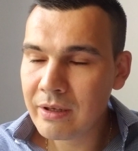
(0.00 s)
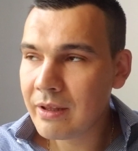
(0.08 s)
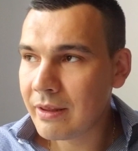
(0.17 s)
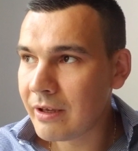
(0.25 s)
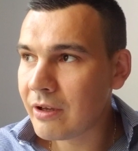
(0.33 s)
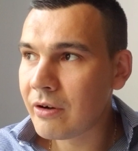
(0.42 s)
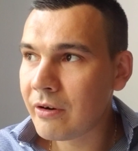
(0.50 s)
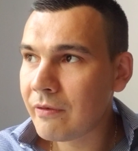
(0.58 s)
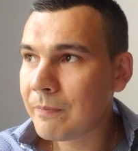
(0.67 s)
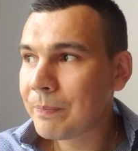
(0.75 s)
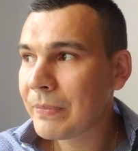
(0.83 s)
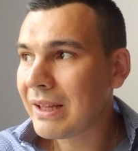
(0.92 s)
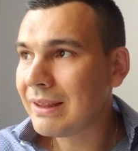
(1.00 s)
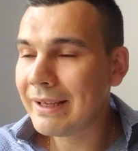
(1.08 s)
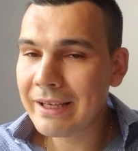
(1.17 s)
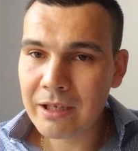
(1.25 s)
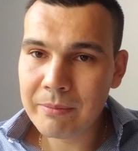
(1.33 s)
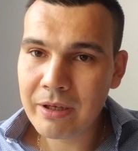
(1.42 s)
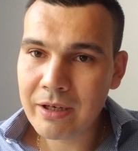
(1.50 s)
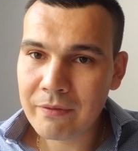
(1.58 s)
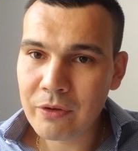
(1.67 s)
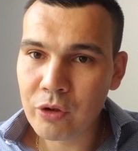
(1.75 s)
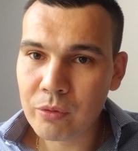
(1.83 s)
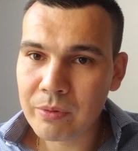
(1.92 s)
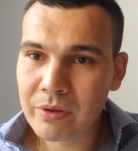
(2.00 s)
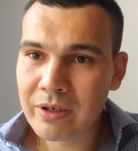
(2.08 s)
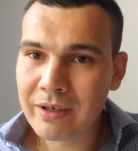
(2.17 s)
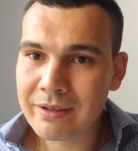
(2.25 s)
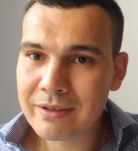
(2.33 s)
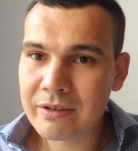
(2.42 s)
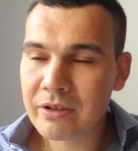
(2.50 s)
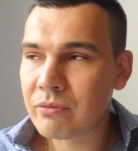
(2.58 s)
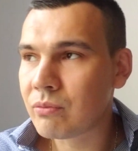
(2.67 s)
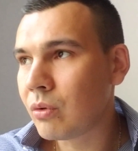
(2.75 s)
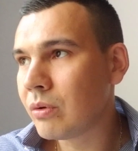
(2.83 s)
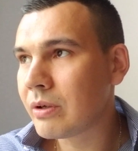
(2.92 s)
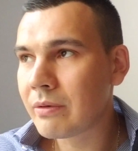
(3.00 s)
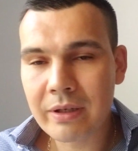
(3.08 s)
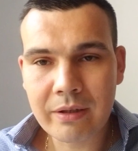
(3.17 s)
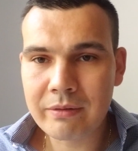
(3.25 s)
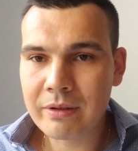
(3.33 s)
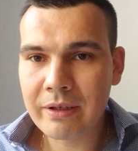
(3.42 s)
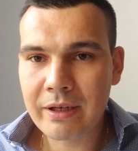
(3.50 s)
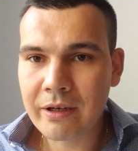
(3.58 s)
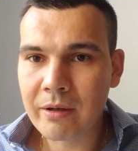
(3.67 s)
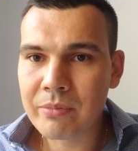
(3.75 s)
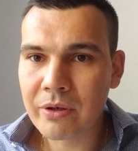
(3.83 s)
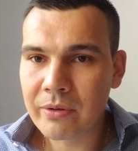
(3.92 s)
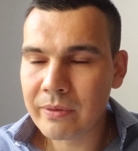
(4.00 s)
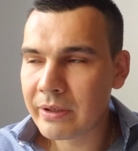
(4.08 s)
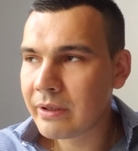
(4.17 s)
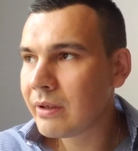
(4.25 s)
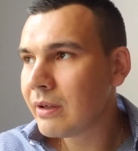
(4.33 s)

Think of laying in bed after you open your eyes and just rolling around, not getting up right away.